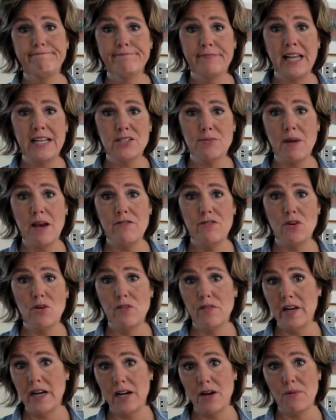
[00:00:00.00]
That's my view of
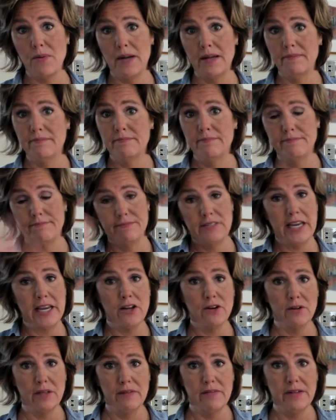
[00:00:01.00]
it anyway. Take it
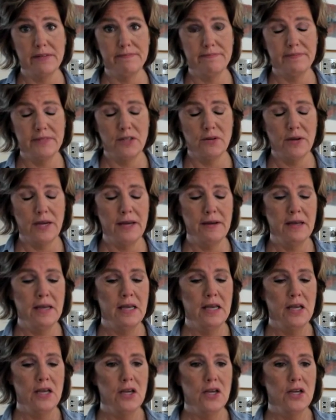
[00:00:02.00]
or leave it. Okay.
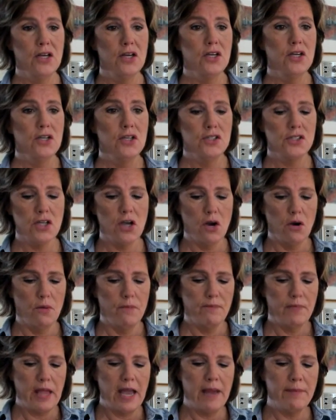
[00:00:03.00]
So
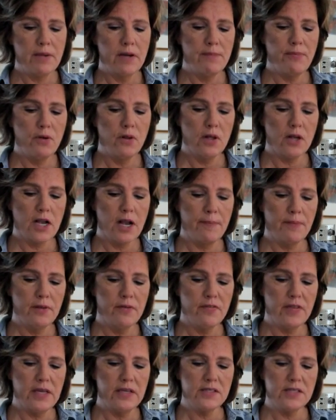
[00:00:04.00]
I'm going to pull a couple of
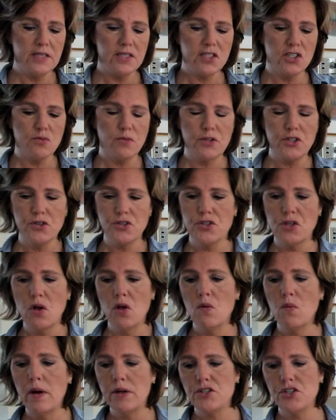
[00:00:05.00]
these. This is what your
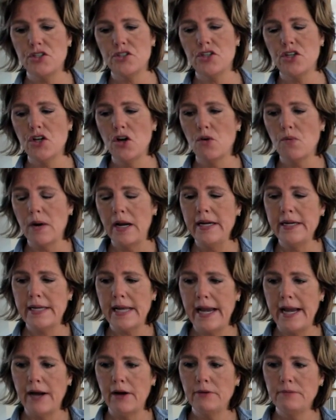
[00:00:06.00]
soul wants you to know right
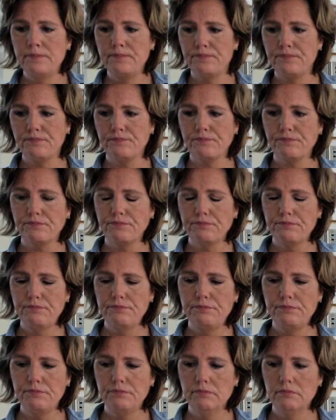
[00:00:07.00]
now.
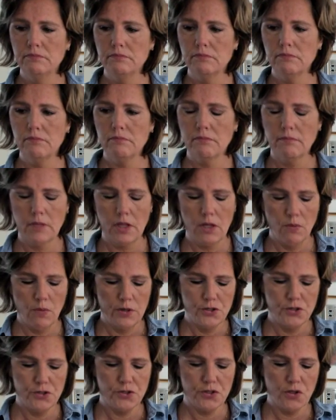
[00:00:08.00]
What
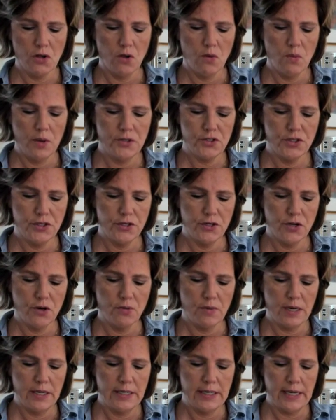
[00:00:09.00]
does your soul want you to know
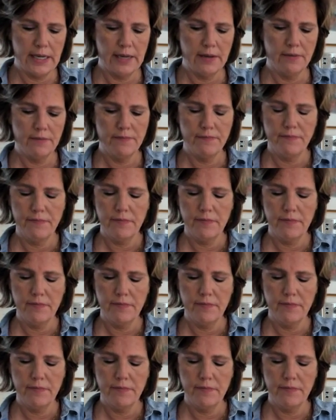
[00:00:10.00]
right now?